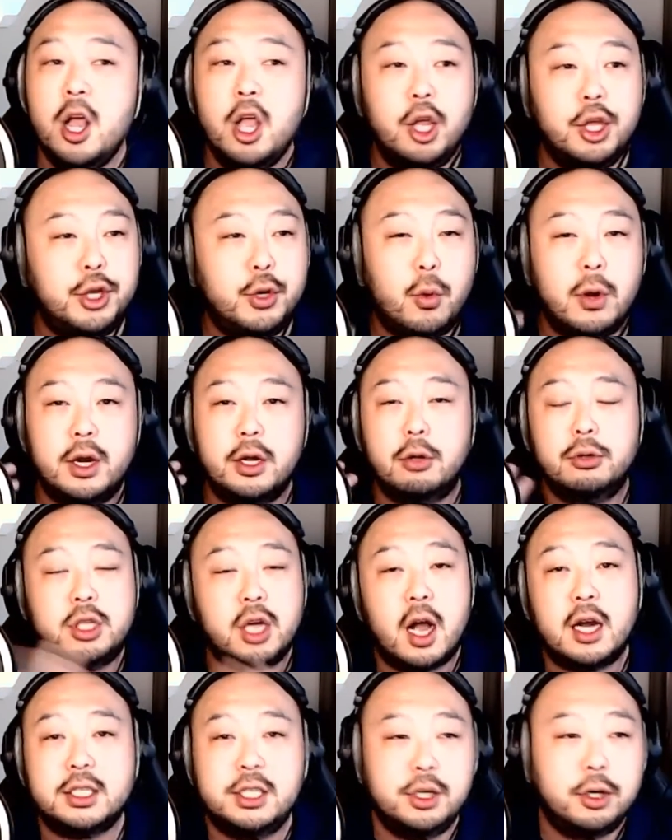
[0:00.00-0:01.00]
You want to go
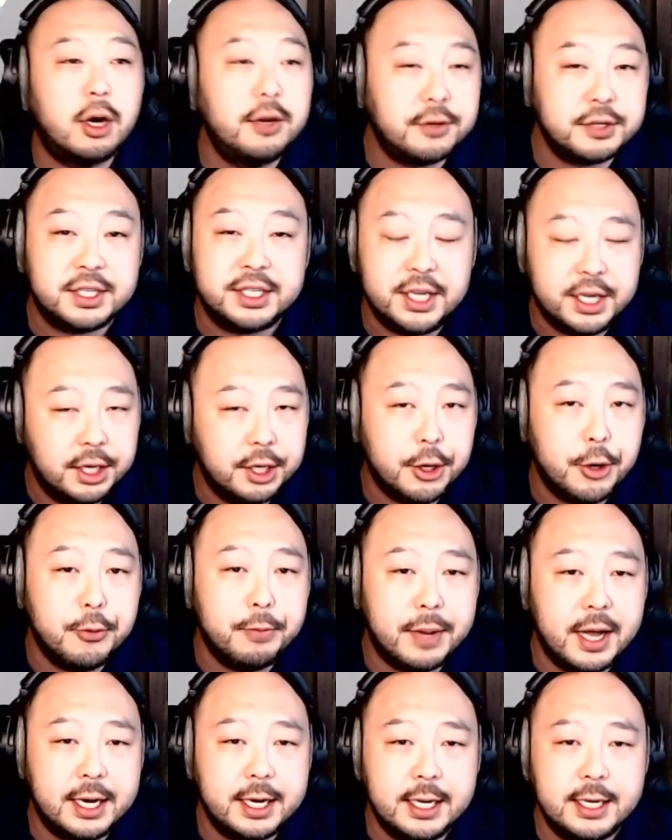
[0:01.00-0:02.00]
talk to your other CEO
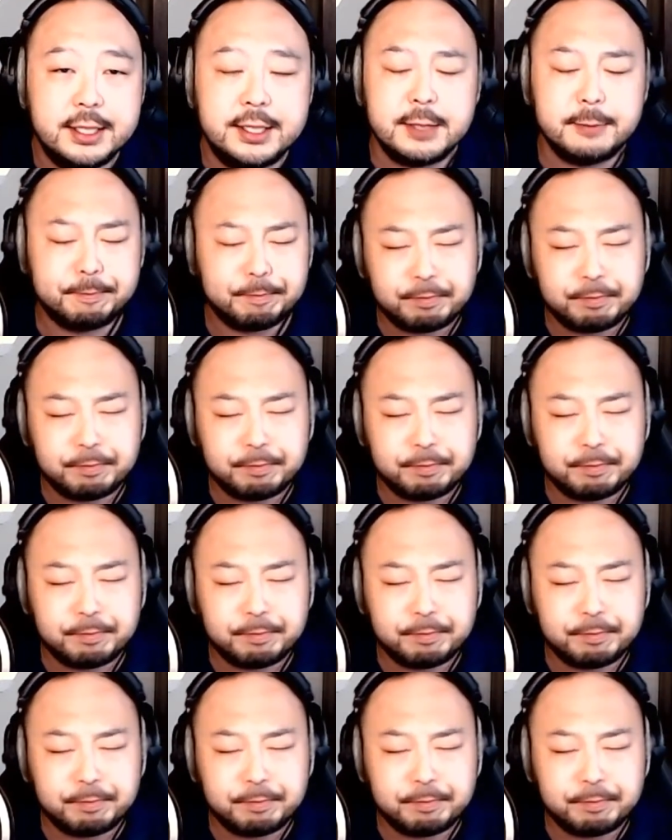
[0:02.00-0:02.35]
buddies.